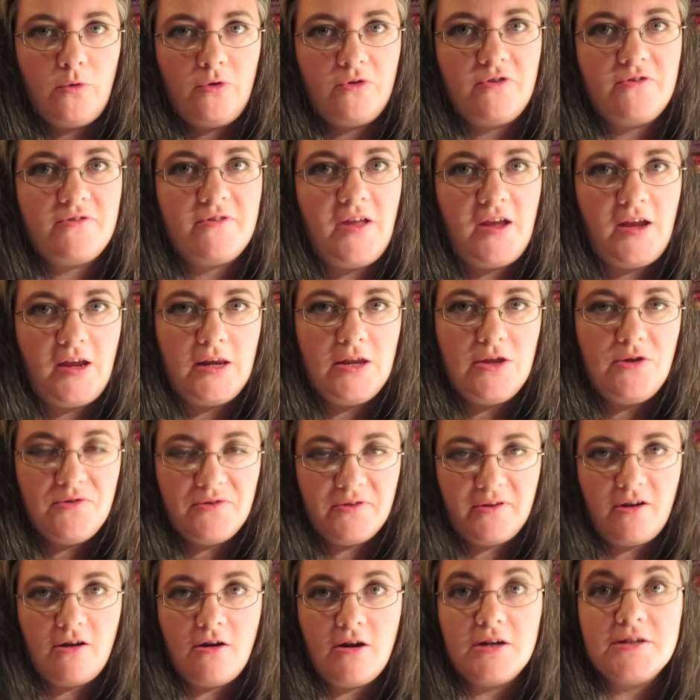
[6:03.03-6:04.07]
we're just not going to
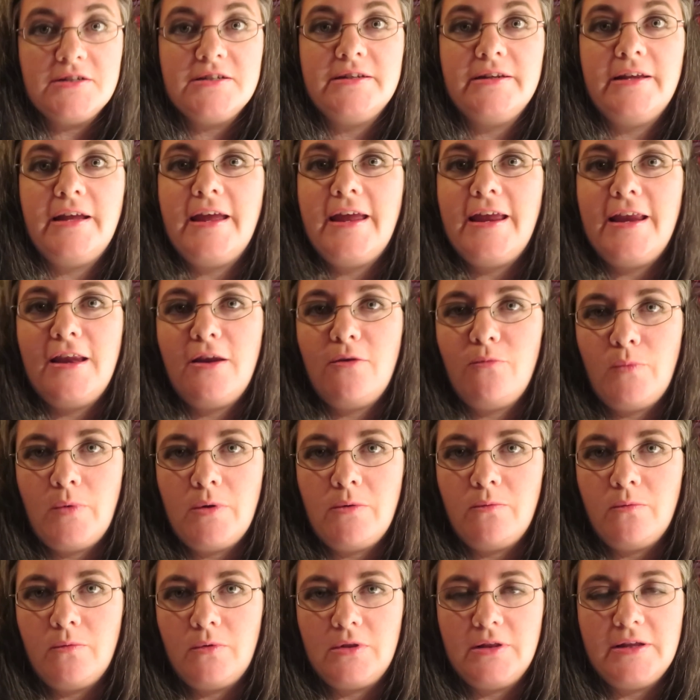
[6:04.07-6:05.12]
use a card tonight, and
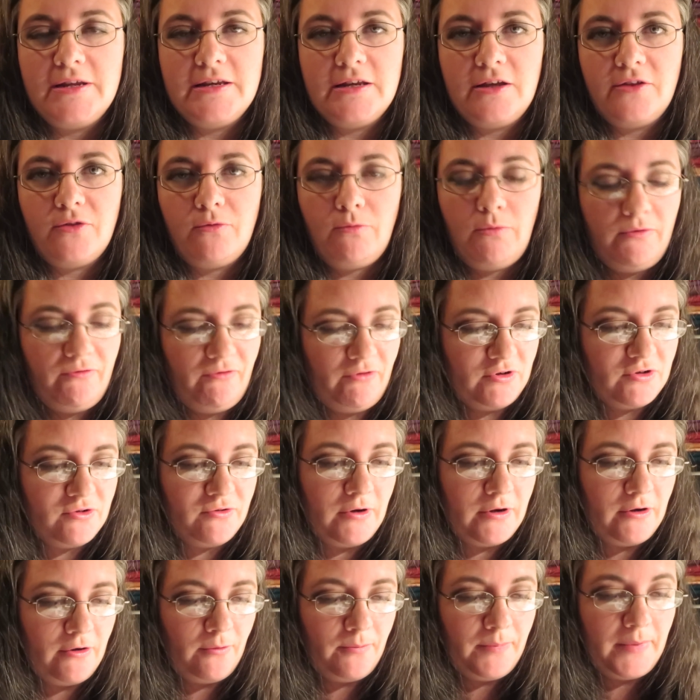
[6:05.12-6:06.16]
we cleaned out the
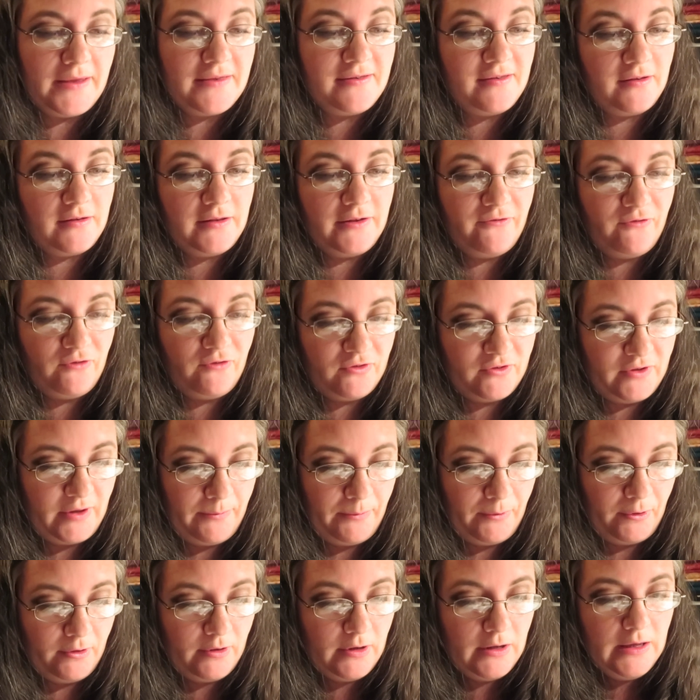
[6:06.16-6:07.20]
refrigerator basically for
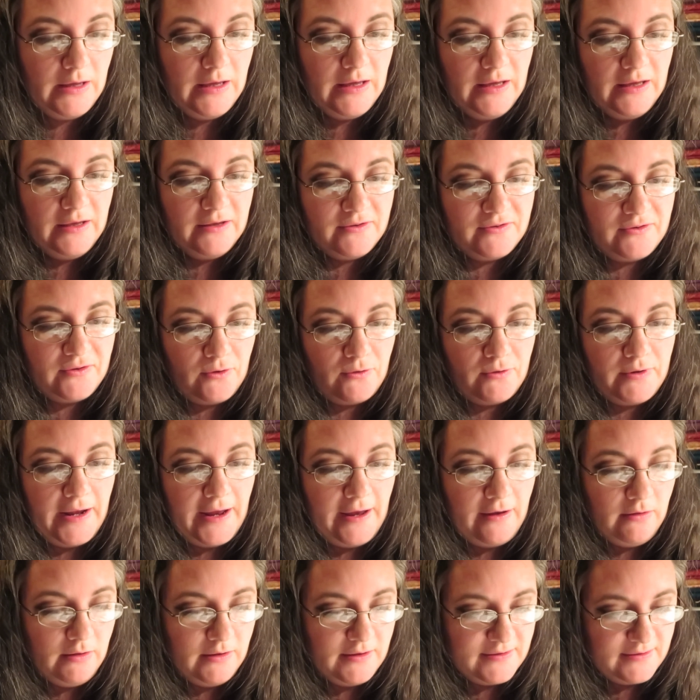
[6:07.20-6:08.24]
supper. So
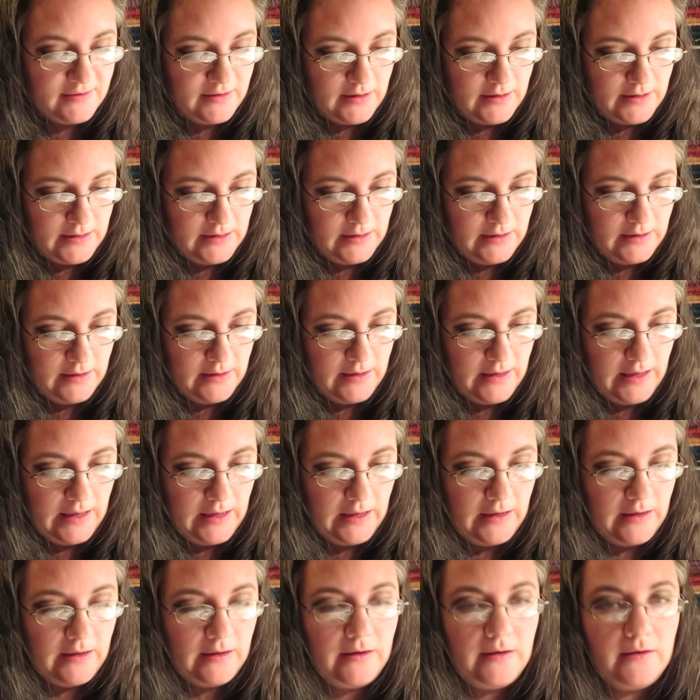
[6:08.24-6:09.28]
now lasagna
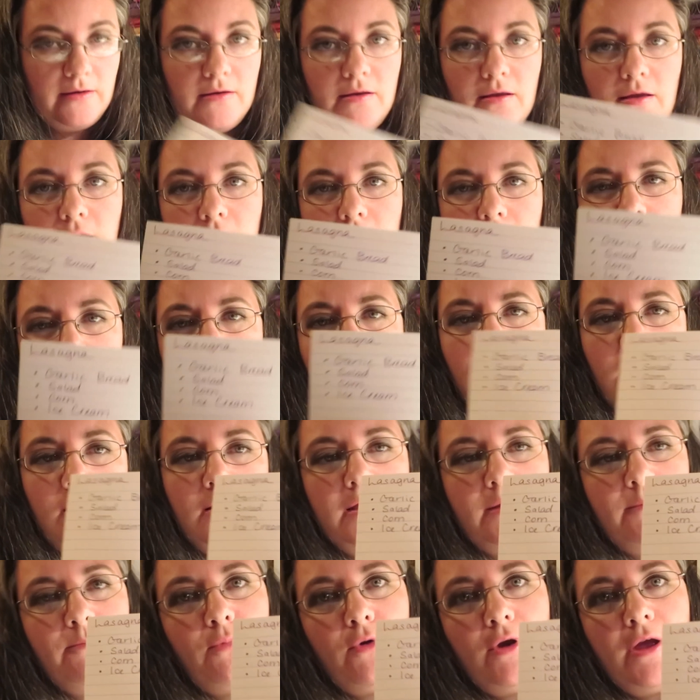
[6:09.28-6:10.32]
and
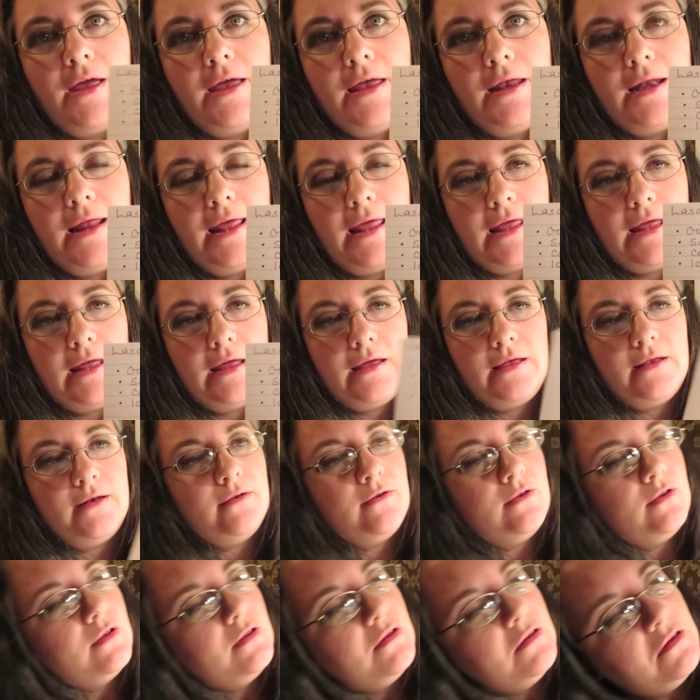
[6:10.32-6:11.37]
garlic bread
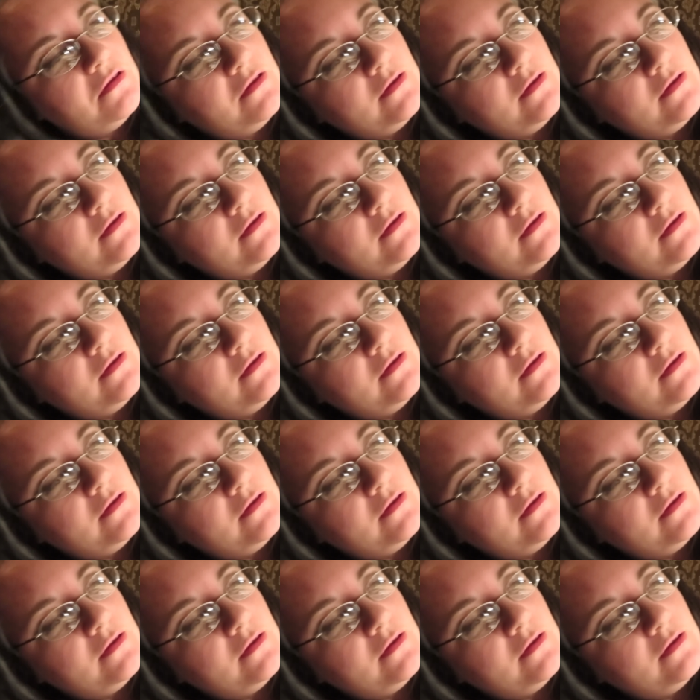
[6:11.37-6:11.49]
and